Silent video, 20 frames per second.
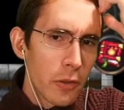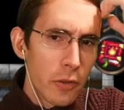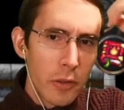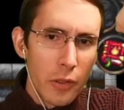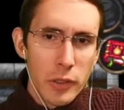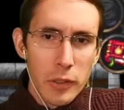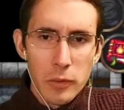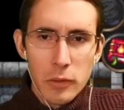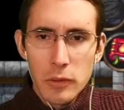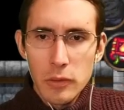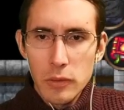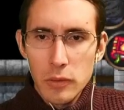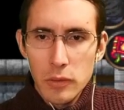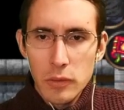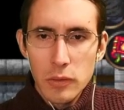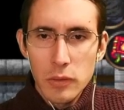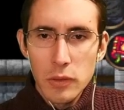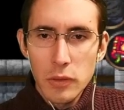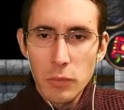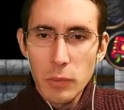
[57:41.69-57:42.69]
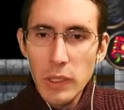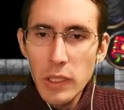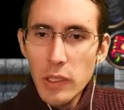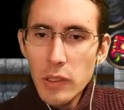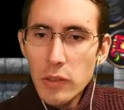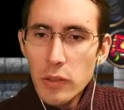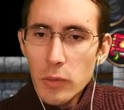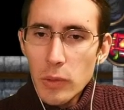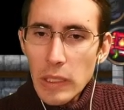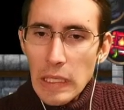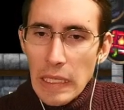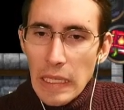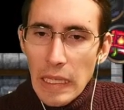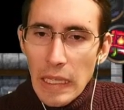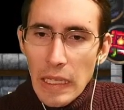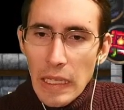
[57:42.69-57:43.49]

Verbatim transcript: here, though. Do we need to do it